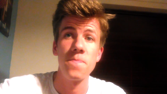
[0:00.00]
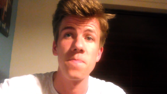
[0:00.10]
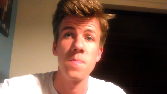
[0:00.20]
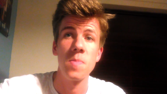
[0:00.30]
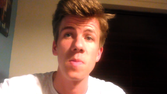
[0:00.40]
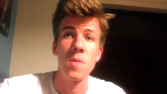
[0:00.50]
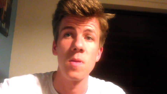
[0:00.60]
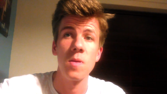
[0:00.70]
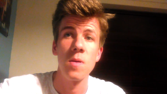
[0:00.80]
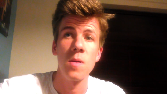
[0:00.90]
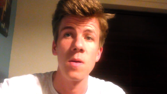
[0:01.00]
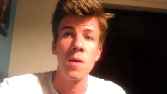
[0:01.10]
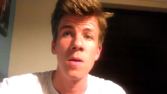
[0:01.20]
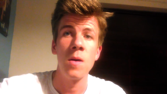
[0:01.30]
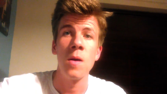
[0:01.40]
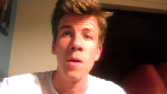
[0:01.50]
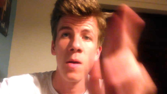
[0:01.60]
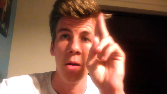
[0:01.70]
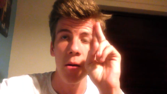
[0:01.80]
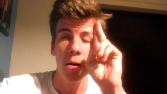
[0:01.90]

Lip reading: (silence)